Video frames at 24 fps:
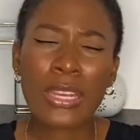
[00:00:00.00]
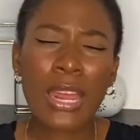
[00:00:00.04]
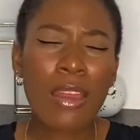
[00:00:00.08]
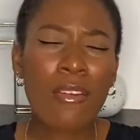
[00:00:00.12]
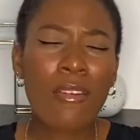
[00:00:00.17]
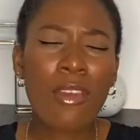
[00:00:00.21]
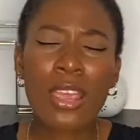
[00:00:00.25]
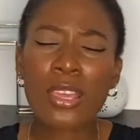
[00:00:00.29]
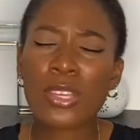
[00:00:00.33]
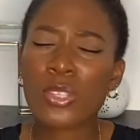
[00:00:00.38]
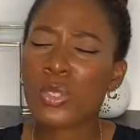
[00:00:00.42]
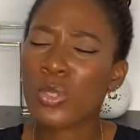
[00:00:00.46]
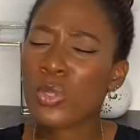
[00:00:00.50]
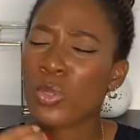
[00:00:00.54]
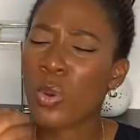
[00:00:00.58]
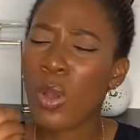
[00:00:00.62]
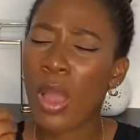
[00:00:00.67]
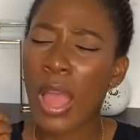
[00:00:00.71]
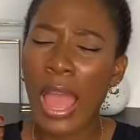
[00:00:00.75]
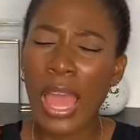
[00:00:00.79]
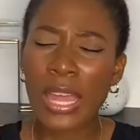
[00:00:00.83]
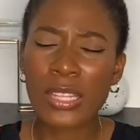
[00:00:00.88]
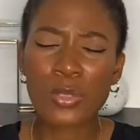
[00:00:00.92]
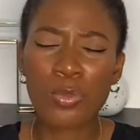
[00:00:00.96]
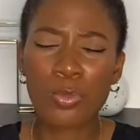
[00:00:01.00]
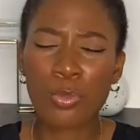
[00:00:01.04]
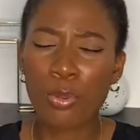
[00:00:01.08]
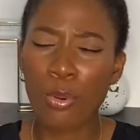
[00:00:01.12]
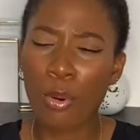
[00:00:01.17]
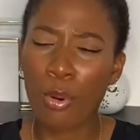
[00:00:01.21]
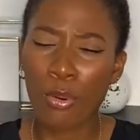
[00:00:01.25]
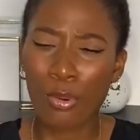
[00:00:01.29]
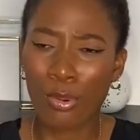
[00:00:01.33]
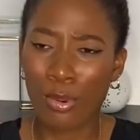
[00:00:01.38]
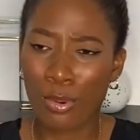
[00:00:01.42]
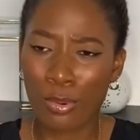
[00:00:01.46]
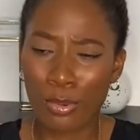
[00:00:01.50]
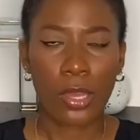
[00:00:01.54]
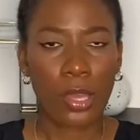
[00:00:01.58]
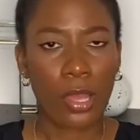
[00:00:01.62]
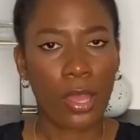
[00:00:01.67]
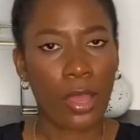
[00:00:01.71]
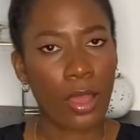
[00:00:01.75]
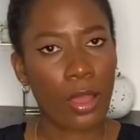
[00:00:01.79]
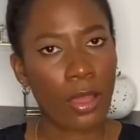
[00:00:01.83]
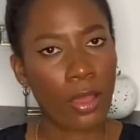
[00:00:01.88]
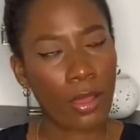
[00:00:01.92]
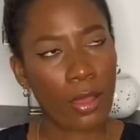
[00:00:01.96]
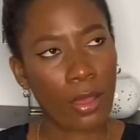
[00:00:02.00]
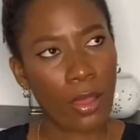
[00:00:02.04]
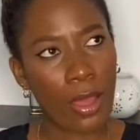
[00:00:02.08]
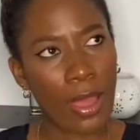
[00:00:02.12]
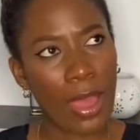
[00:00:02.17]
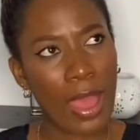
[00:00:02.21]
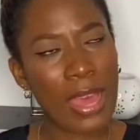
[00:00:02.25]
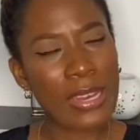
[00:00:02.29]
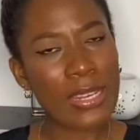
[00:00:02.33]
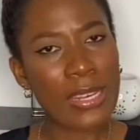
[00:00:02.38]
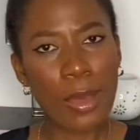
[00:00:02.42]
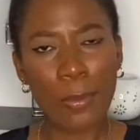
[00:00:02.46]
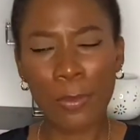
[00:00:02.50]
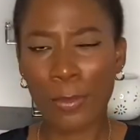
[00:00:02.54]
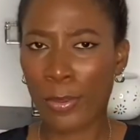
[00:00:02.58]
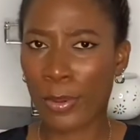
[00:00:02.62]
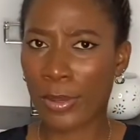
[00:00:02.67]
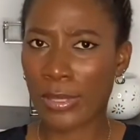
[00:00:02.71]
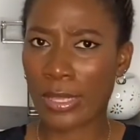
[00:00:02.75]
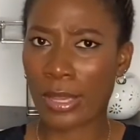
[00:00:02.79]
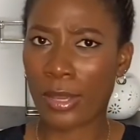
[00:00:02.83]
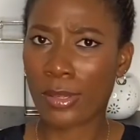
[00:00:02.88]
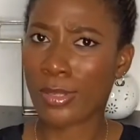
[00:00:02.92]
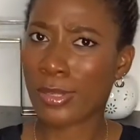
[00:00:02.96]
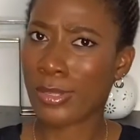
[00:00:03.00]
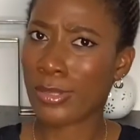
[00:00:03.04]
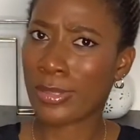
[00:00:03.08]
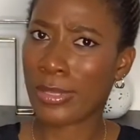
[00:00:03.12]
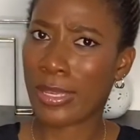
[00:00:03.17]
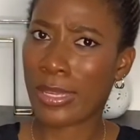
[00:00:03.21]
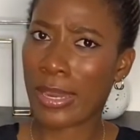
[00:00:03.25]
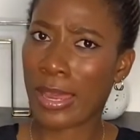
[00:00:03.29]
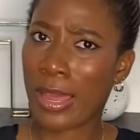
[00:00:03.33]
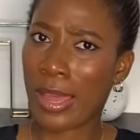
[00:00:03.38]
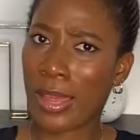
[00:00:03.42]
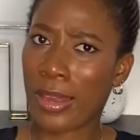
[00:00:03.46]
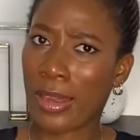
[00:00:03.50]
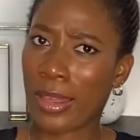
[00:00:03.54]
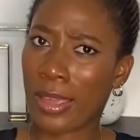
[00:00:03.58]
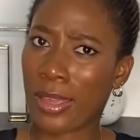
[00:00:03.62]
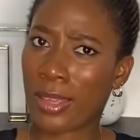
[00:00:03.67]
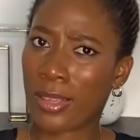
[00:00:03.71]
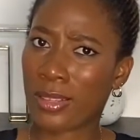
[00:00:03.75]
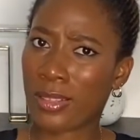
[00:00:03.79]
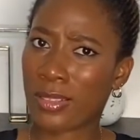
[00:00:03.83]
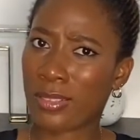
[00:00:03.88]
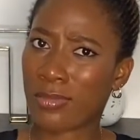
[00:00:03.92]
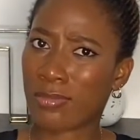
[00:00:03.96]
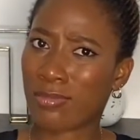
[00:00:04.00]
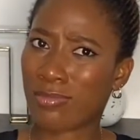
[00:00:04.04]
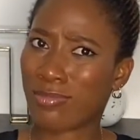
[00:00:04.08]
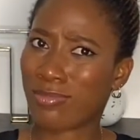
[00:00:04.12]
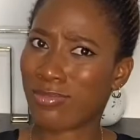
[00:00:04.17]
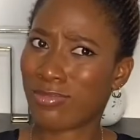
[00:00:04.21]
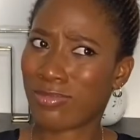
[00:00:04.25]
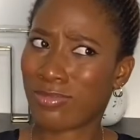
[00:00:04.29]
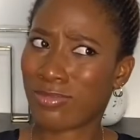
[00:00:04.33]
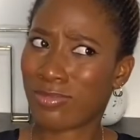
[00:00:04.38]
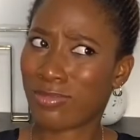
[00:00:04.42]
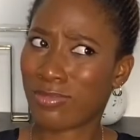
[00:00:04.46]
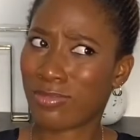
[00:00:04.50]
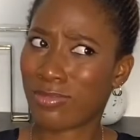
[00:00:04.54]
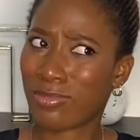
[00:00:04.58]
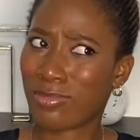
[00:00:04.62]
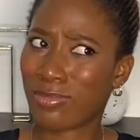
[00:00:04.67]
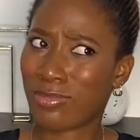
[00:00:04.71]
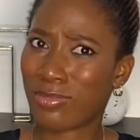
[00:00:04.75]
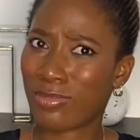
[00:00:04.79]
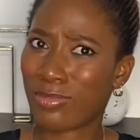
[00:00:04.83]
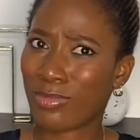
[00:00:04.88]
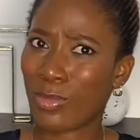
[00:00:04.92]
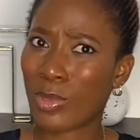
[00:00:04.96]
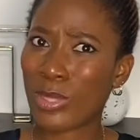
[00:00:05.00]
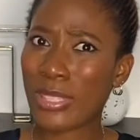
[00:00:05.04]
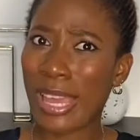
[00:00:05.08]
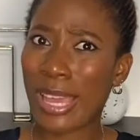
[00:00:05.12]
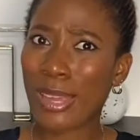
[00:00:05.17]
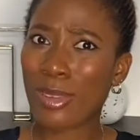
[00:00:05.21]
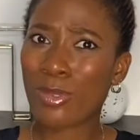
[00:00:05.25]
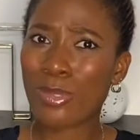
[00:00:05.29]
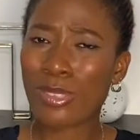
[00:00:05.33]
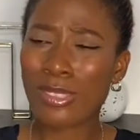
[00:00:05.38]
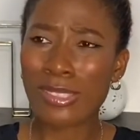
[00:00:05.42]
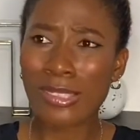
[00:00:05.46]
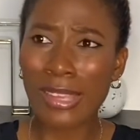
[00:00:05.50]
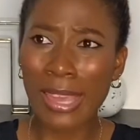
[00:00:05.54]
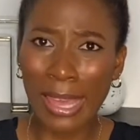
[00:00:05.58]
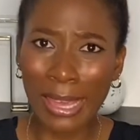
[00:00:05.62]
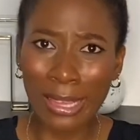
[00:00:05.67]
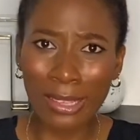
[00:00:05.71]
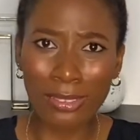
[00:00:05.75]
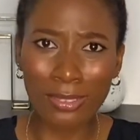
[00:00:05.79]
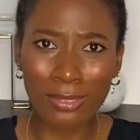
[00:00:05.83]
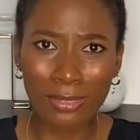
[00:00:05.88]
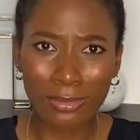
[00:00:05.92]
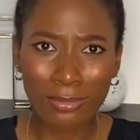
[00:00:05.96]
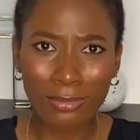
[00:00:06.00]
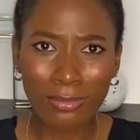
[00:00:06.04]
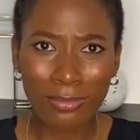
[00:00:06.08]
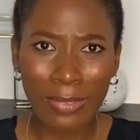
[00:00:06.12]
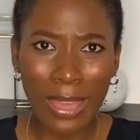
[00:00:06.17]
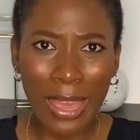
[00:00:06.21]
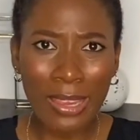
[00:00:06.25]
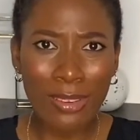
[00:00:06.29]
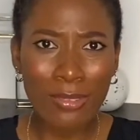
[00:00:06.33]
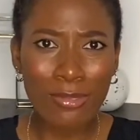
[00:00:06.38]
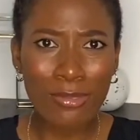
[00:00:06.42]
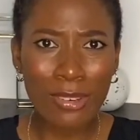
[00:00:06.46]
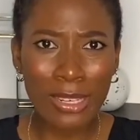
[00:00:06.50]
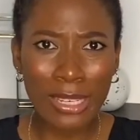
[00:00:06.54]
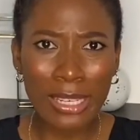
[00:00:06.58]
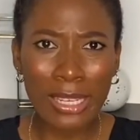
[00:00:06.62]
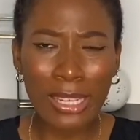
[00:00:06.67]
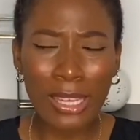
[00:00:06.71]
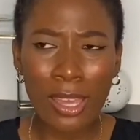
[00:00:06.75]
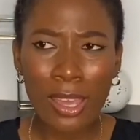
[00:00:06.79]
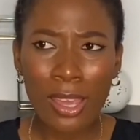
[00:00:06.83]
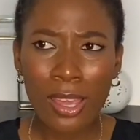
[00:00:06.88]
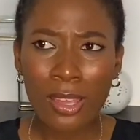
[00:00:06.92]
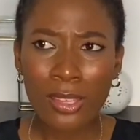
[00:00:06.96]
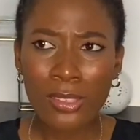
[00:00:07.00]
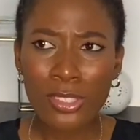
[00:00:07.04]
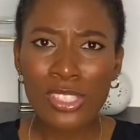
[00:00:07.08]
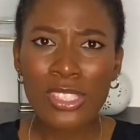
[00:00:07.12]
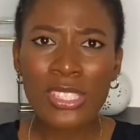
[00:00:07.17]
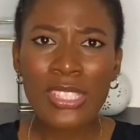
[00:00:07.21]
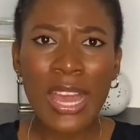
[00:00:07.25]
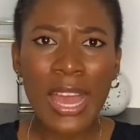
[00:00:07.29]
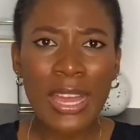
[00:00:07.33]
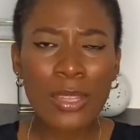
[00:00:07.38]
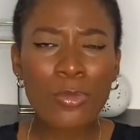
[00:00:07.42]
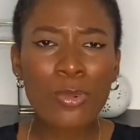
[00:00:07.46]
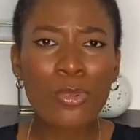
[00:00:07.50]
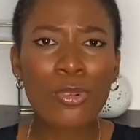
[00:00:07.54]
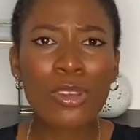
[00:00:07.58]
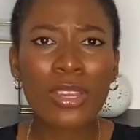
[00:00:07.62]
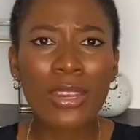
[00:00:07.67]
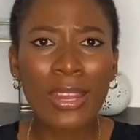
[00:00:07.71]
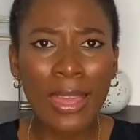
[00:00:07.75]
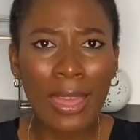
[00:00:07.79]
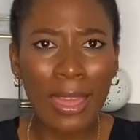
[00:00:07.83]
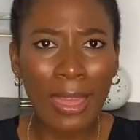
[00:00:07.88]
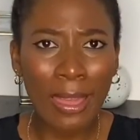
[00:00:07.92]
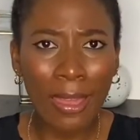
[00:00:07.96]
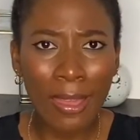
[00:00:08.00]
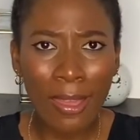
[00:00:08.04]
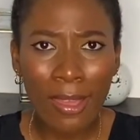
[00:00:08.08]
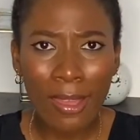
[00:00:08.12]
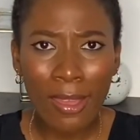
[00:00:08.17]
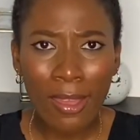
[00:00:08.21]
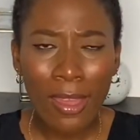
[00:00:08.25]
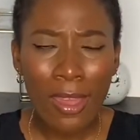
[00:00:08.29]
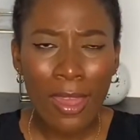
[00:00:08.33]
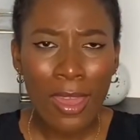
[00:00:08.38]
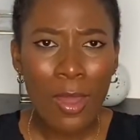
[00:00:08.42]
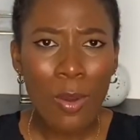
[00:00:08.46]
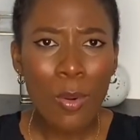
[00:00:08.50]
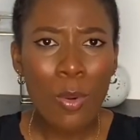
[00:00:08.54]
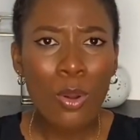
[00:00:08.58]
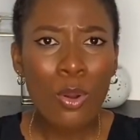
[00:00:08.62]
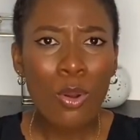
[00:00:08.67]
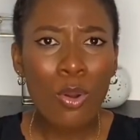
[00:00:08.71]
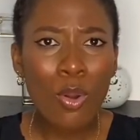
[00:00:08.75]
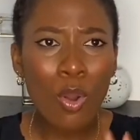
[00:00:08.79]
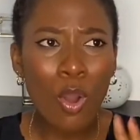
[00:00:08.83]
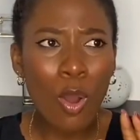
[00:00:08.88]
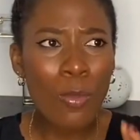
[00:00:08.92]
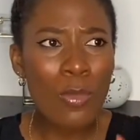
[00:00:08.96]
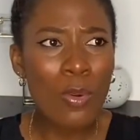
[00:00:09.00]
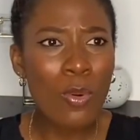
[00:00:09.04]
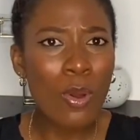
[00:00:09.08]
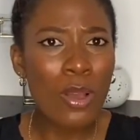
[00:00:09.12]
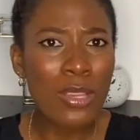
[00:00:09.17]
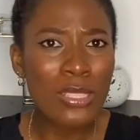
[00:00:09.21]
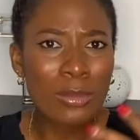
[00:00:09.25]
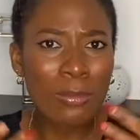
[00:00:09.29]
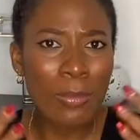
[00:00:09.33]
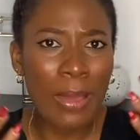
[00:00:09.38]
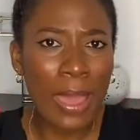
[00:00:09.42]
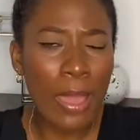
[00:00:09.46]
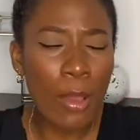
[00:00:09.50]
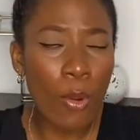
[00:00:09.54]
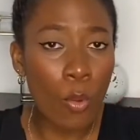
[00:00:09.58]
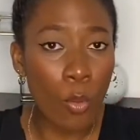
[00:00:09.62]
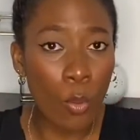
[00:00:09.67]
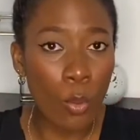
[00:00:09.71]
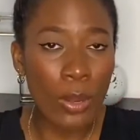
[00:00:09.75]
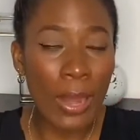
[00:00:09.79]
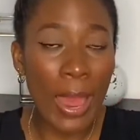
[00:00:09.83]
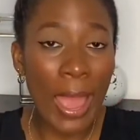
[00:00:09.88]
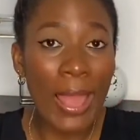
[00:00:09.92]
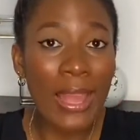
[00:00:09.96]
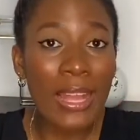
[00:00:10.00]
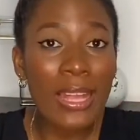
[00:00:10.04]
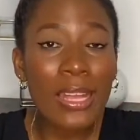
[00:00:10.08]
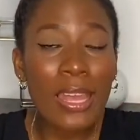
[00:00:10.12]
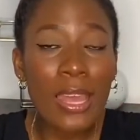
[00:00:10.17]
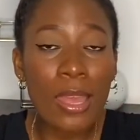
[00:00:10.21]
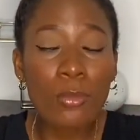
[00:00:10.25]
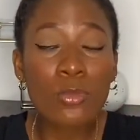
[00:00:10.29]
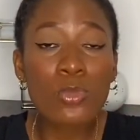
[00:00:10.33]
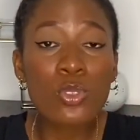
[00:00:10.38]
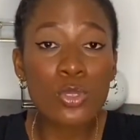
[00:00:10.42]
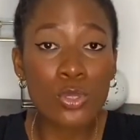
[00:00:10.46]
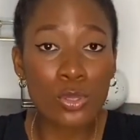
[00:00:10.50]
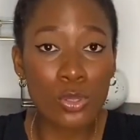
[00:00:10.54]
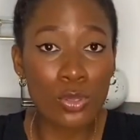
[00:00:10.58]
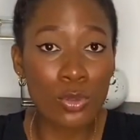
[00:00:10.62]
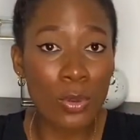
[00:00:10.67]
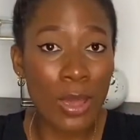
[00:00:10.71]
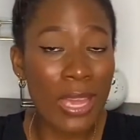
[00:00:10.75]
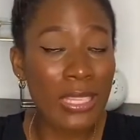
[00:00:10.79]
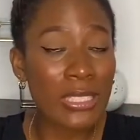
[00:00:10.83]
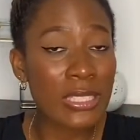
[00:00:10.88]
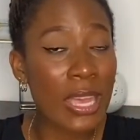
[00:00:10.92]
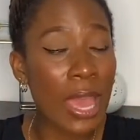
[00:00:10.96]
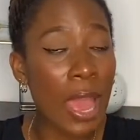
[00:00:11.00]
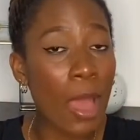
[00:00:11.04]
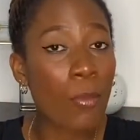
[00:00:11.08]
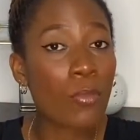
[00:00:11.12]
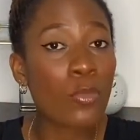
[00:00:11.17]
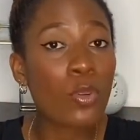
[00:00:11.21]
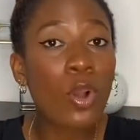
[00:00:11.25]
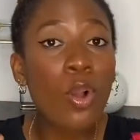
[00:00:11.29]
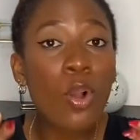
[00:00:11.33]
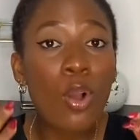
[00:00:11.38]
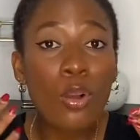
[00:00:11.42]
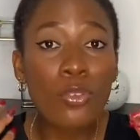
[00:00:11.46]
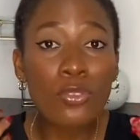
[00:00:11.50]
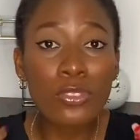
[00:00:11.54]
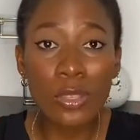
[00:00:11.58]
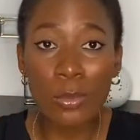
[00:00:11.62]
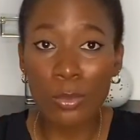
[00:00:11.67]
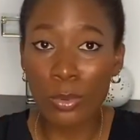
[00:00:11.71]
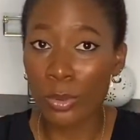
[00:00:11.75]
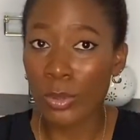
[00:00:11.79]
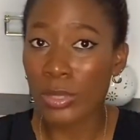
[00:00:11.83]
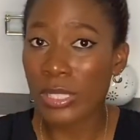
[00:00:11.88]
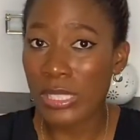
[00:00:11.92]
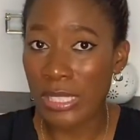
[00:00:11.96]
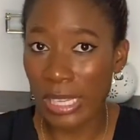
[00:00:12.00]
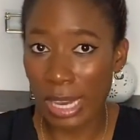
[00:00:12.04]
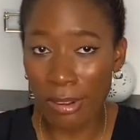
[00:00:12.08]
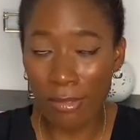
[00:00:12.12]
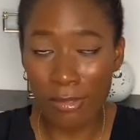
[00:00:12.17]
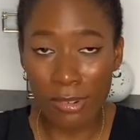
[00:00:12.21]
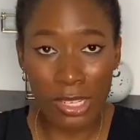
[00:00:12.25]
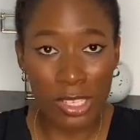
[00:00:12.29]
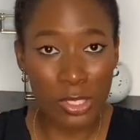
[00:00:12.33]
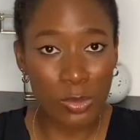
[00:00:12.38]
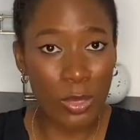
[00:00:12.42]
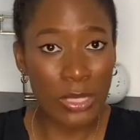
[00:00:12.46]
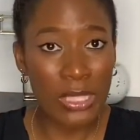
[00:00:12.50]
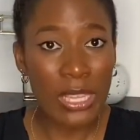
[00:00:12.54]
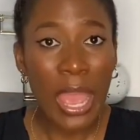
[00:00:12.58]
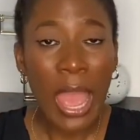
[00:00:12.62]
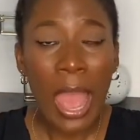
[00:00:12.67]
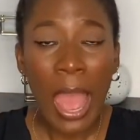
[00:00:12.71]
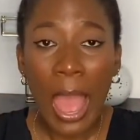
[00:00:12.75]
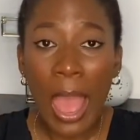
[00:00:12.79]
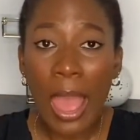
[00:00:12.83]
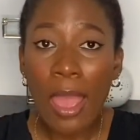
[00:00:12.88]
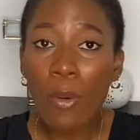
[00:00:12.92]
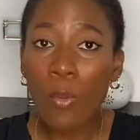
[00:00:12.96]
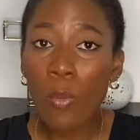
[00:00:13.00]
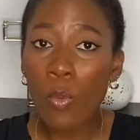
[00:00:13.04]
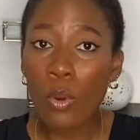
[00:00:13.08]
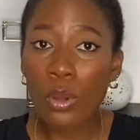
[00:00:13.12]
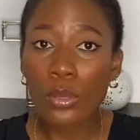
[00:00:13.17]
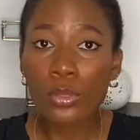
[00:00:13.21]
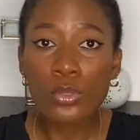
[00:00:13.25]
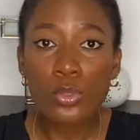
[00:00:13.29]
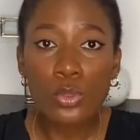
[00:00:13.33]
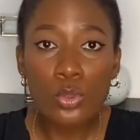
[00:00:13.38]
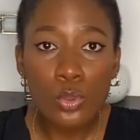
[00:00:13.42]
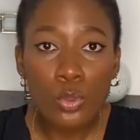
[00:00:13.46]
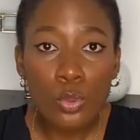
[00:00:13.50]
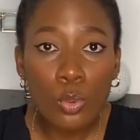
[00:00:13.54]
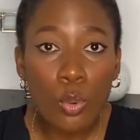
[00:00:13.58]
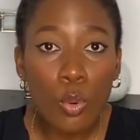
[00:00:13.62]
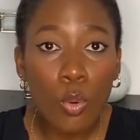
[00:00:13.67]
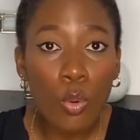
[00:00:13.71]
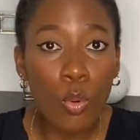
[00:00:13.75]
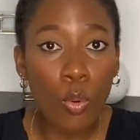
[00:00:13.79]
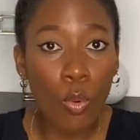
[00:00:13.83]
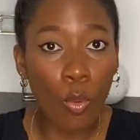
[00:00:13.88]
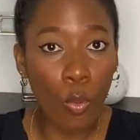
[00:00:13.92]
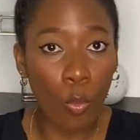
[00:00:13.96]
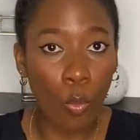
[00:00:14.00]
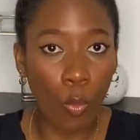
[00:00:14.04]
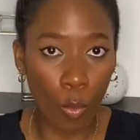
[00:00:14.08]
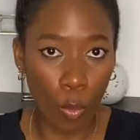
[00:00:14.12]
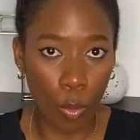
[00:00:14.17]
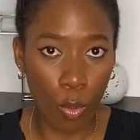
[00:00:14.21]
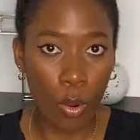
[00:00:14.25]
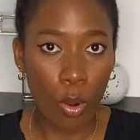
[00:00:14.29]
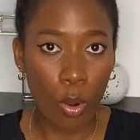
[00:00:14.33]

Dara is so heartbroken. At that point, I was just looking at her like, what are you saying? Like, really? She's heartbroken, eh? The Wolo Komi was my own. I came to you. I said, I'm not comfortable with this arrangement. I want to go.